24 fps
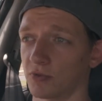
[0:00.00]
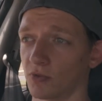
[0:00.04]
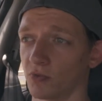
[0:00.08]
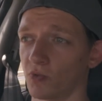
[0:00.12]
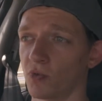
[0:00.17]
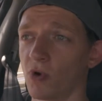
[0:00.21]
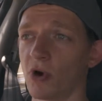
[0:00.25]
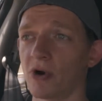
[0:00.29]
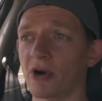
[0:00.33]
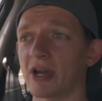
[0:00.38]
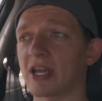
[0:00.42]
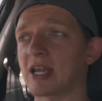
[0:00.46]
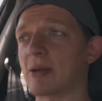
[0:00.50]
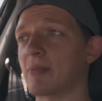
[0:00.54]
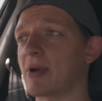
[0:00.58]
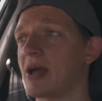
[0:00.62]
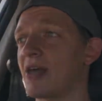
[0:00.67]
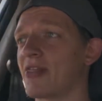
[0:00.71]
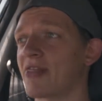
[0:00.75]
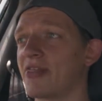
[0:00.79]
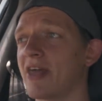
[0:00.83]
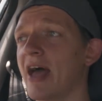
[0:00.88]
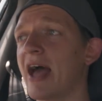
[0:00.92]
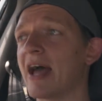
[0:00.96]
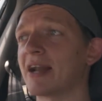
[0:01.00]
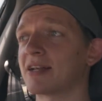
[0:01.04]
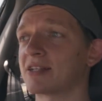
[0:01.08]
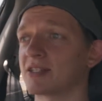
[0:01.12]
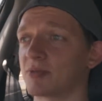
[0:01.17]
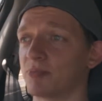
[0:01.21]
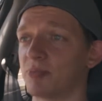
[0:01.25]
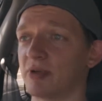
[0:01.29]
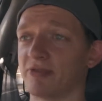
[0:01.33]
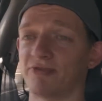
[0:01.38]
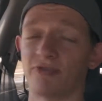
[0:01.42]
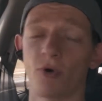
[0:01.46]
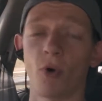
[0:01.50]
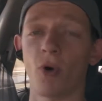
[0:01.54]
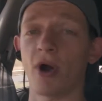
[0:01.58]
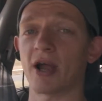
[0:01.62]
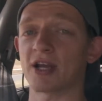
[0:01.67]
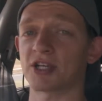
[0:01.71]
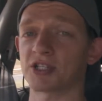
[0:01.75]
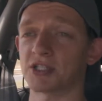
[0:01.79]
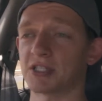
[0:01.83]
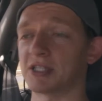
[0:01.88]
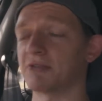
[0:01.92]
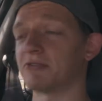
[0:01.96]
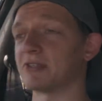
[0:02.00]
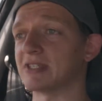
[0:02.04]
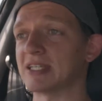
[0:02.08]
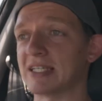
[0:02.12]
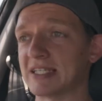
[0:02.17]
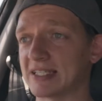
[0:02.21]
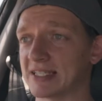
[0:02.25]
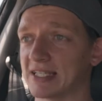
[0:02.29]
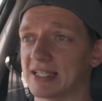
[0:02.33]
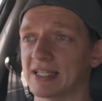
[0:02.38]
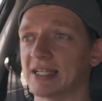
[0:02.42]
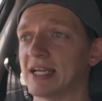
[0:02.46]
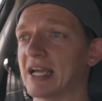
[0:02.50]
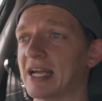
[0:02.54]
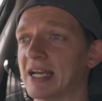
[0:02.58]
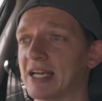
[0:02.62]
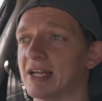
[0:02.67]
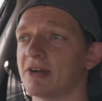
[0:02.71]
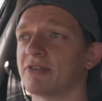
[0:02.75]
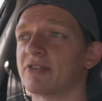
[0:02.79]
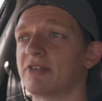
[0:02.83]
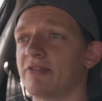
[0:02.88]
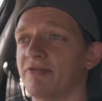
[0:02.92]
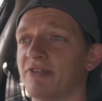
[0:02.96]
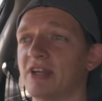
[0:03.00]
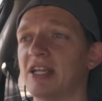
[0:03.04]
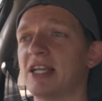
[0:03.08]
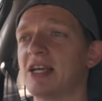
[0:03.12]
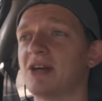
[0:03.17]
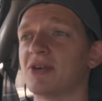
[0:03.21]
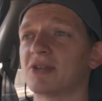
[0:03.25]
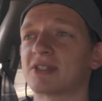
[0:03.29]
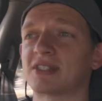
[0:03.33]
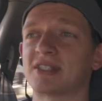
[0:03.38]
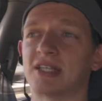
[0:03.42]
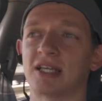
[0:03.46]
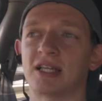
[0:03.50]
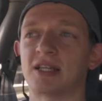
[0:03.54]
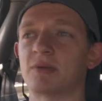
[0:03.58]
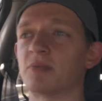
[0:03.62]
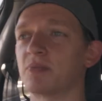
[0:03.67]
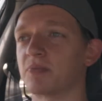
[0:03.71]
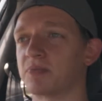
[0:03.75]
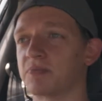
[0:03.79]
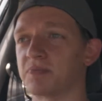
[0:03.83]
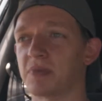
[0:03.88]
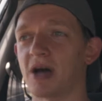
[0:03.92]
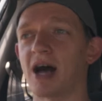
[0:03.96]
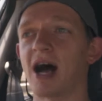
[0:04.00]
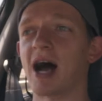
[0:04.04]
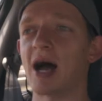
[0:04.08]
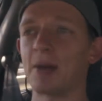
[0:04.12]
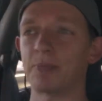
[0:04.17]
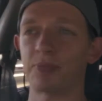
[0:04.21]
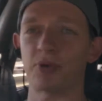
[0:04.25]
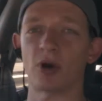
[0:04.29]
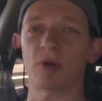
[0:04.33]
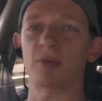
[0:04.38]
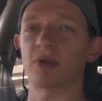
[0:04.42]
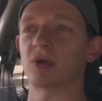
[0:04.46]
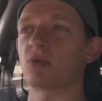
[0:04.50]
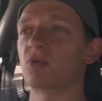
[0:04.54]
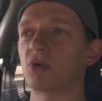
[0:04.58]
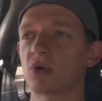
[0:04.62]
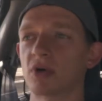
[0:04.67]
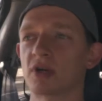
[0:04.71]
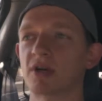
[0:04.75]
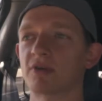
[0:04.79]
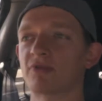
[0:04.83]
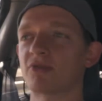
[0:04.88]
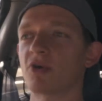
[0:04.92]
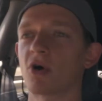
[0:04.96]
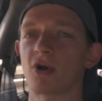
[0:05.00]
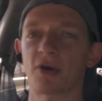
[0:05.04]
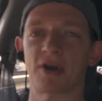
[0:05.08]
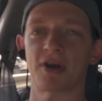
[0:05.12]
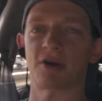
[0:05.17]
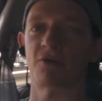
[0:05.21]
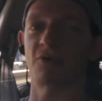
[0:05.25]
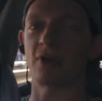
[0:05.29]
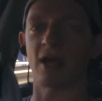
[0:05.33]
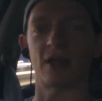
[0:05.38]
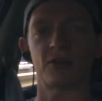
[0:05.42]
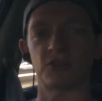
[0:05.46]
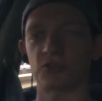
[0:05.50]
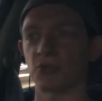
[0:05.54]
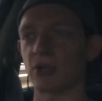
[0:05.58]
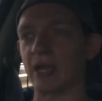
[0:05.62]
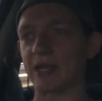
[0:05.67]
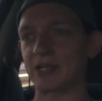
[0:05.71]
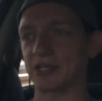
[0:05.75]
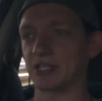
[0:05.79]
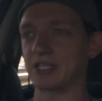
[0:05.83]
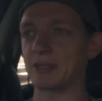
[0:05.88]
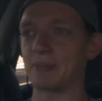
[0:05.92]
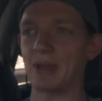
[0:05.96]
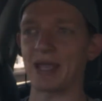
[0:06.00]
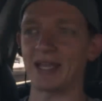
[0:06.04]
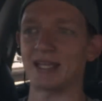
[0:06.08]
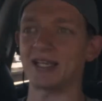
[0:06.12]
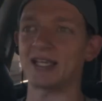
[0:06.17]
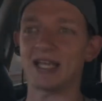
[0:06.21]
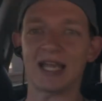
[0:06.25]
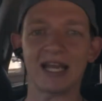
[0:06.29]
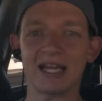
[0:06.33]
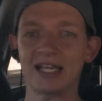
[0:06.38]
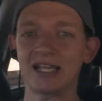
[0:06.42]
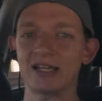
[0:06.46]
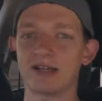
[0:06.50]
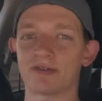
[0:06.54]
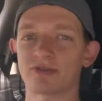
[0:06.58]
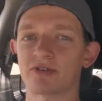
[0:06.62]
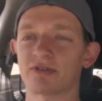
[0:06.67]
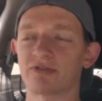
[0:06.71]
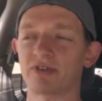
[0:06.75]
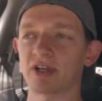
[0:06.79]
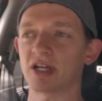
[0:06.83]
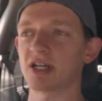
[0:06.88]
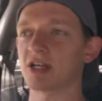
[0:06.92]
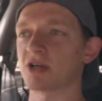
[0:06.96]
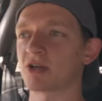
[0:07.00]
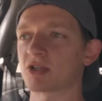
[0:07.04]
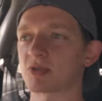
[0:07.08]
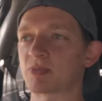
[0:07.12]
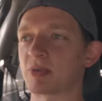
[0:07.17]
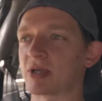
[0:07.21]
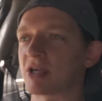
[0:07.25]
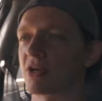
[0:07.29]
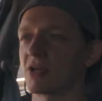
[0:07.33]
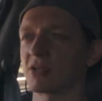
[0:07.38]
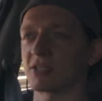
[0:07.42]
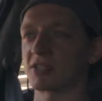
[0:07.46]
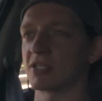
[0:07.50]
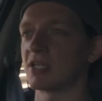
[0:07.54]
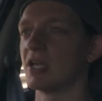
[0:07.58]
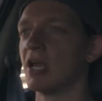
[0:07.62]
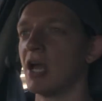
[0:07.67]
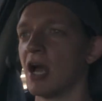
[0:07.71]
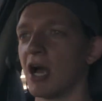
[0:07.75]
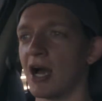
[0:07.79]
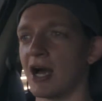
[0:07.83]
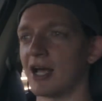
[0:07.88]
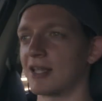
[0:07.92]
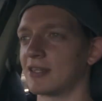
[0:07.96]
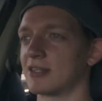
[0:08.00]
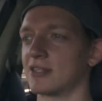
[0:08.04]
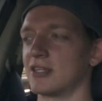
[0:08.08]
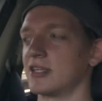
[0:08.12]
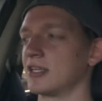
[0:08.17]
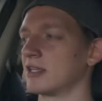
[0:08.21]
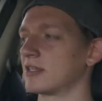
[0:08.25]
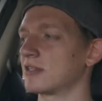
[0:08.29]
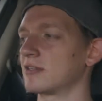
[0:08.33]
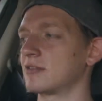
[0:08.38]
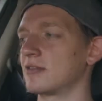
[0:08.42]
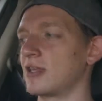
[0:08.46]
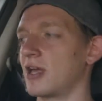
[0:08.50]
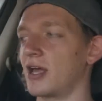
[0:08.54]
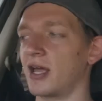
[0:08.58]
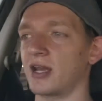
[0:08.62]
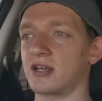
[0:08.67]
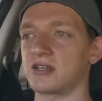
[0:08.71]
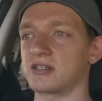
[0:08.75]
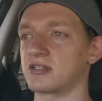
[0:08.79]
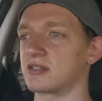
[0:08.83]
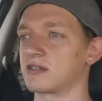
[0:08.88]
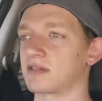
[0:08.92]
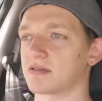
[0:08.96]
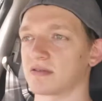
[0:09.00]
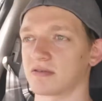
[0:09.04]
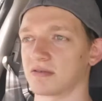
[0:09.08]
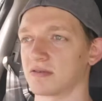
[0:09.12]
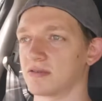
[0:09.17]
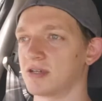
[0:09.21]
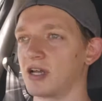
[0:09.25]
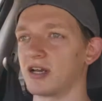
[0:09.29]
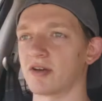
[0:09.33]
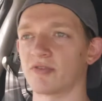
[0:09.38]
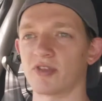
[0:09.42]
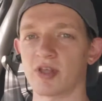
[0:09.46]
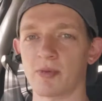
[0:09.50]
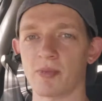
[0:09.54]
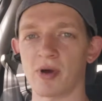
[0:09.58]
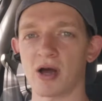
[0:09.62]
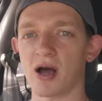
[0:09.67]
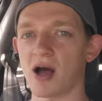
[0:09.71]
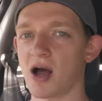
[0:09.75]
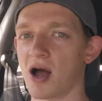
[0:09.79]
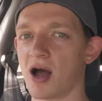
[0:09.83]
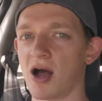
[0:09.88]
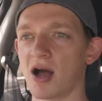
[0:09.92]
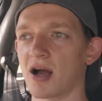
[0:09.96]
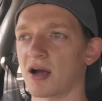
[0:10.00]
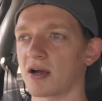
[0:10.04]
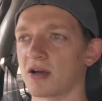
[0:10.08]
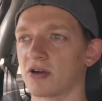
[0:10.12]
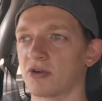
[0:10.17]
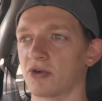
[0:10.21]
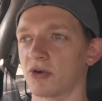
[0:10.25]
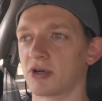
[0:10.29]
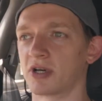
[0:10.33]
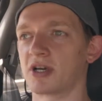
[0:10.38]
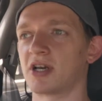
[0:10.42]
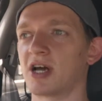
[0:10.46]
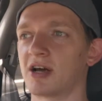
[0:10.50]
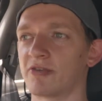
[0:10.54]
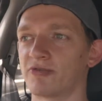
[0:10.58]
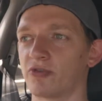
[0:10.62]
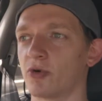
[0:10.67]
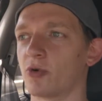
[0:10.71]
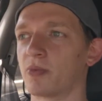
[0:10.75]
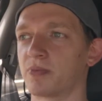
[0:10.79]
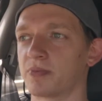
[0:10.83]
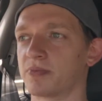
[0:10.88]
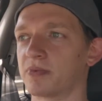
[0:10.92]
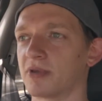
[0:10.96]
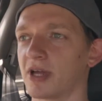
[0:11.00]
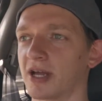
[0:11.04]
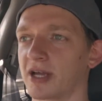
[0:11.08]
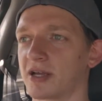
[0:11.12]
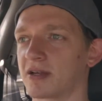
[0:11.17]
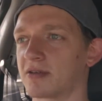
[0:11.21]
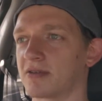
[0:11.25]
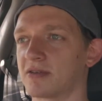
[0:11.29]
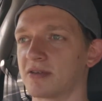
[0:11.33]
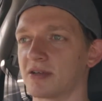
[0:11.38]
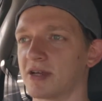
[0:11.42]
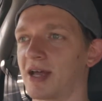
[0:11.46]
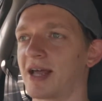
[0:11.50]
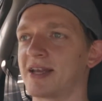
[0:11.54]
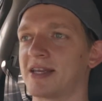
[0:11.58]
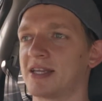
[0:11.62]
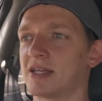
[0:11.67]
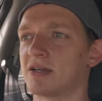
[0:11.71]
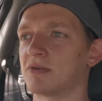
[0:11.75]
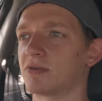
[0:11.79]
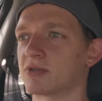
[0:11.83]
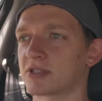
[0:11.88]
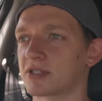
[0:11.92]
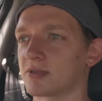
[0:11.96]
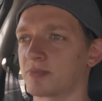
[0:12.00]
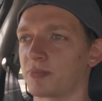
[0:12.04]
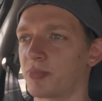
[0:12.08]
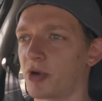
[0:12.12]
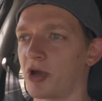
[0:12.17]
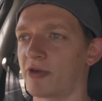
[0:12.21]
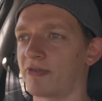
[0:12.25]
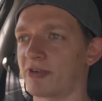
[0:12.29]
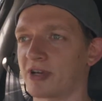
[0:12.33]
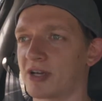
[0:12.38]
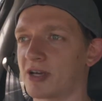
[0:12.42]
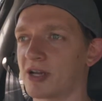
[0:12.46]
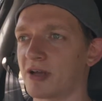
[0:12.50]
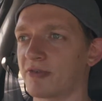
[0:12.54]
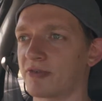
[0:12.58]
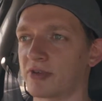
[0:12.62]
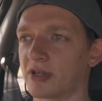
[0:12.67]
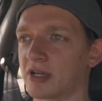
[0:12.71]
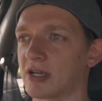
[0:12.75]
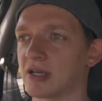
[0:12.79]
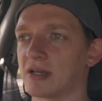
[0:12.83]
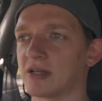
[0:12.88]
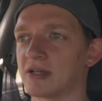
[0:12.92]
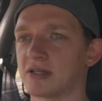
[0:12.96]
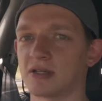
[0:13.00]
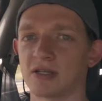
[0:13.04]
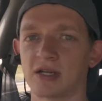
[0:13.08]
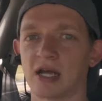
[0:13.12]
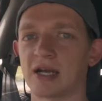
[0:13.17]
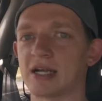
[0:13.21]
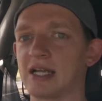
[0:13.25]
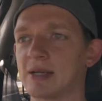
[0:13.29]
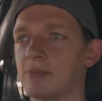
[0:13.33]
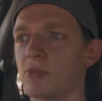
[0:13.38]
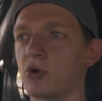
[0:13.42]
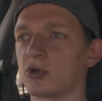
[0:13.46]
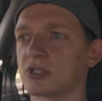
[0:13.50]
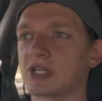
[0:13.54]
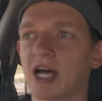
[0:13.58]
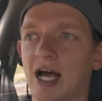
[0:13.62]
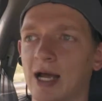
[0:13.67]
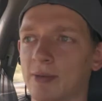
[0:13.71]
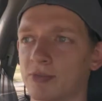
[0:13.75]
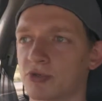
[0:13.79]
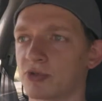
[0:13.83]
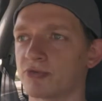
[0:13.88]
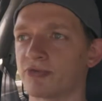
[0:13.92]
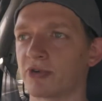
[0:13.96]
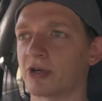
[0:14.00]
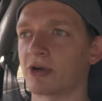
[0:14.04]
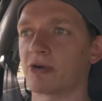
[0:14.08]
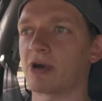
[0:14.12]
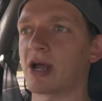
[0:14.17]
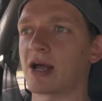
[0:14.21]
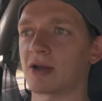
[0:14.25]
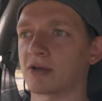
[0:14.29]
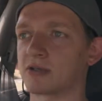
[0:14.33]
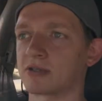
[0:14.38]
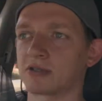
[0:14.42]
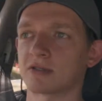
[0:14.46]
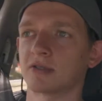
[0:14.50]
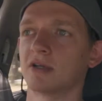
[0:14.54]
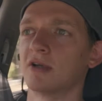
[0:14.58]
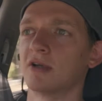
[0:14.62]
worrying about that before actually releasing any of the videos, then I probably wouldn't have gotten around to actually making any of the videos because I think that none of them are good enough or like the idea wasn't perfect enough that I need more time to figure out